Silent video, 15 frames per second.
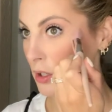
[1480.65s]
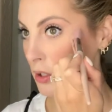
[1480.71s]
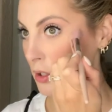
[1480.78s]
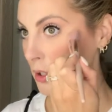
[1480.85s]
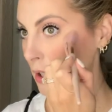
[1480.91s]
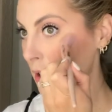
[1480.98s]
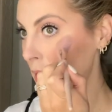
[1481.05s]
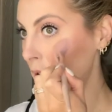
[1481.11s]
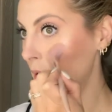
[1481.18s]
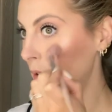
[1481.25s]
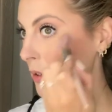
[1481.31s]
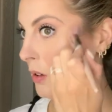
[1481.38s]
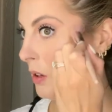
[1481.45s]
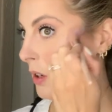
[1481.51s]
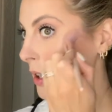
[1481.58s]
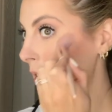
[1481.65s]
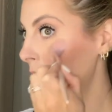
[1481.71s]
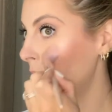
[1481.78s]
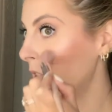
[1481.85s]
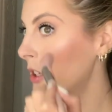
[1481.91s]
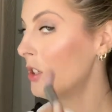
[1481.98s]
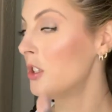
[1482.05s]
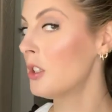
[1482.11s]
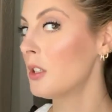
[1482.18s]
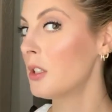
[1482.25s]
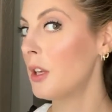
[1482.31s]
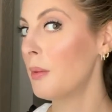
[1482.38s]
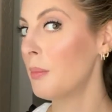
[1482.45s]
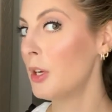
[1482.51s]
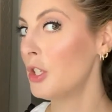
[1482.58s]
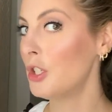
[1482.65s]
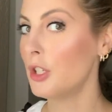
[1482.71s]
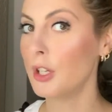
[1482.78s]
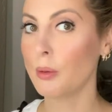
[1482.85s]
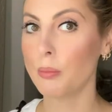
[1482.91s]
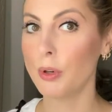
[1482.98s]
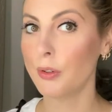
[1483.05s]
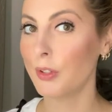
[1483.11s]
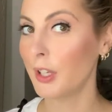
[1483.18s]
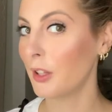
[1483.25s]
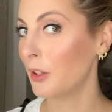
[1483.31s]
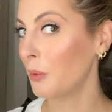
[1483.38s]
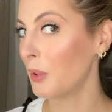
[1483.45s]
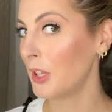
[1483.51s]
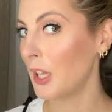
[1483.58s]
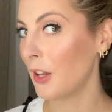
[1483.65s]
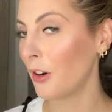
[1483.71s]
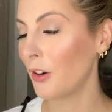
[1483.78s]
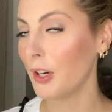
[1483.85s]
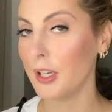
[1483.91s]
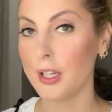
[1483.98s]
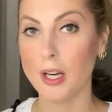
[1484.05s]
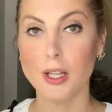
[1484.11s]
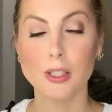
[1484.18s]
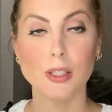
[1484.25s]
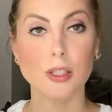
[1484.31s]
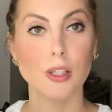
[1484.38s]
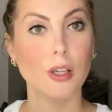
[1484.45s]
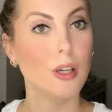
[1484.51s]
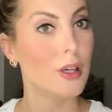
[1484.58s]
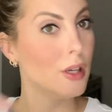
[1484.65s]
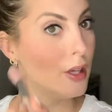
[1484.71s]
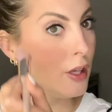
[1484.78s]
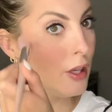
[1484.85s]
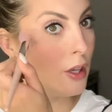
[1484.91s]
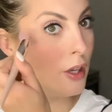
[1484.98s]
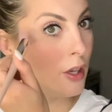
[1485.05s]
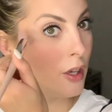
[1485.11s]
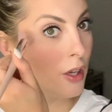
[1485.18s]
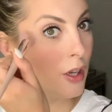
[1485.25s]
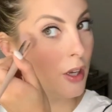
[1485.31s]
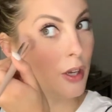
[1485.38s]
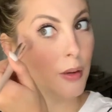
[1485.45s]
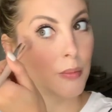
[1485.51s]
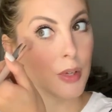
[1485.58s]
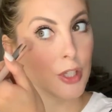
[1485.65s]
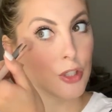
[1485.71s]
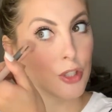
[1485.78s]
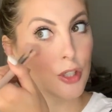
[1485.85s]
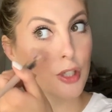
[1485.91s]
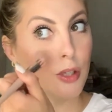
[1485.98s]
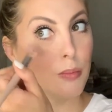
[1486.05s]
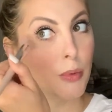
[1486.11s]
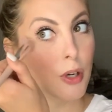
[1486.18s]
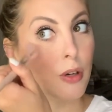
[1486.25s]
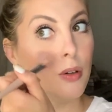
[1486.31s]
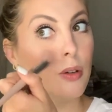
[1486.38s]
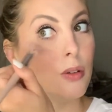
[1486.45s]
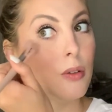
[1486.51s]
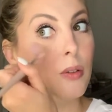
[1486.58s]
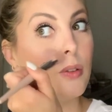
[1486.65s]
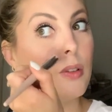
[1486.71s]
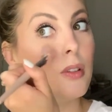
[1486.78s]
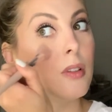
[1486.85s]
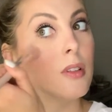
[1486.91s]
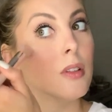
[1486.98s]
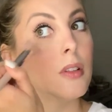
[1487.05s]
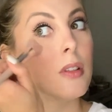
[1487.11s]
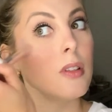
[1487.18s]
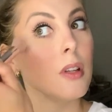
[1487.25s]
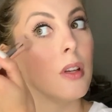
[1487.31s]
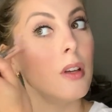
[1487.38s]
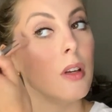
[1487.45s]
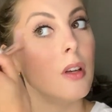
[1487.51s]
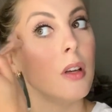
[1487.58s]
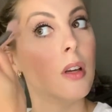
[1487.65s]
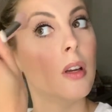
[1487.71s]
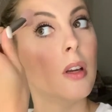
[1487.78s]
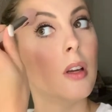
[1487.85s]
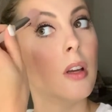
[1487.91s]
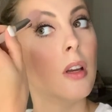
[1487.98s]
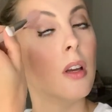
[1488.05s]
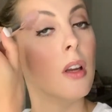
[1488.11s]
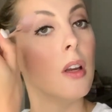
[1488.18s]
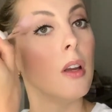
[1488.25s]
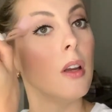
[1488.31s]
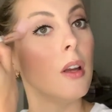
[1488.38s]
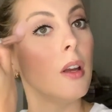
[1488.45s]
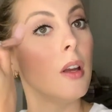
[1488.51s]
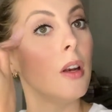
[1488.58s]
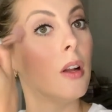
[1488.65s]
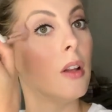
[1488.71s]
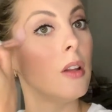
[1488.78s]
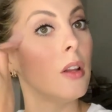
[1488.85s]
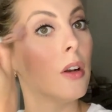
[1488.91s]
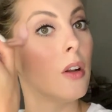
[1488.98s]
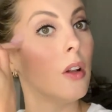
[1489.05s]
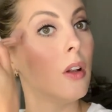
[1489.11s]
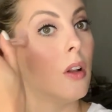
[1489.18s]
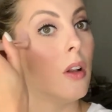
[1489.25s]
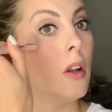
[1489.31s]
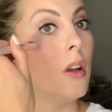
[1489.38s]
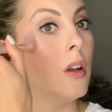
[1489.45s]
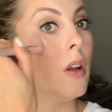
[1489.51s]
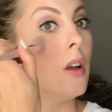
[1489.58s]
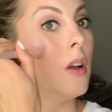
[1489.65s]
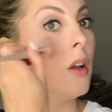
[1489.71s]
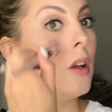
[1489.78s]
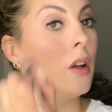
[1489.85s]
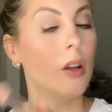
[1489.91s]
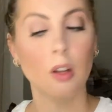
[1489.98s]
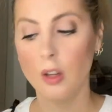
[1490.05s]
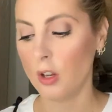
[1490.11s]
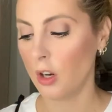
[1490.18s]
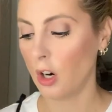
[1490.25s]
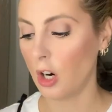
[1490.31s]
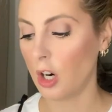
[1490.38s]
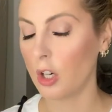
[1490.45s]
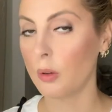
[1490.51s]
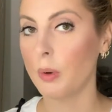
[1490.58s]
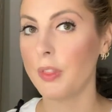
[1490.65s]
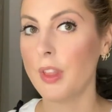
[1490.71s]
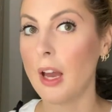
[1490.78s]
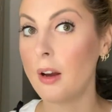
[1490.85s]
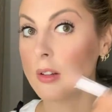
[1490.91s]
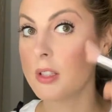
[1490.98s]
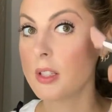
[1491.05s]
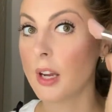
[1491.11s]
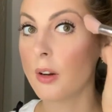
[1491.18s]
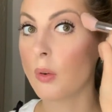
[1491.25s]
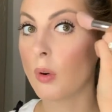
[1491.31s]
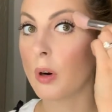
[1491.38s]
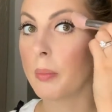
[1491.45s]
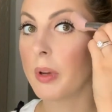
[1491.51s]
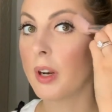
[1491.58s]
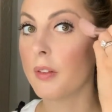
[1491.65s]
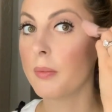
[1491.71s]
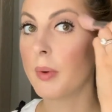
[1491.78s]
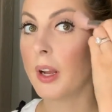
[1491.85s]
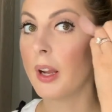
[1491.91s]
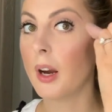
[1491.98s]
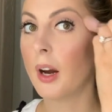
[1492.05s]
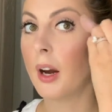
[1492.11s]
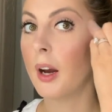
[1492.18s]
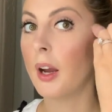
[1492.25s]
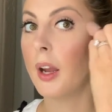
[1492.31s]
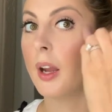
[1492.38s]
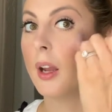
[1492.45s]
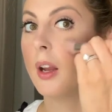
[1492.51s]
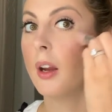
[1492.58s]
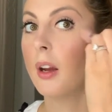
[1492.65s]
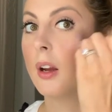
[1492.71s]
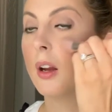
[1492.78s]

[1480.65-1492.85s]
So I like to just hit my cheekbone. Like look what that already does. Hit my cheekbones in a little arc with the outside orbit of my eye.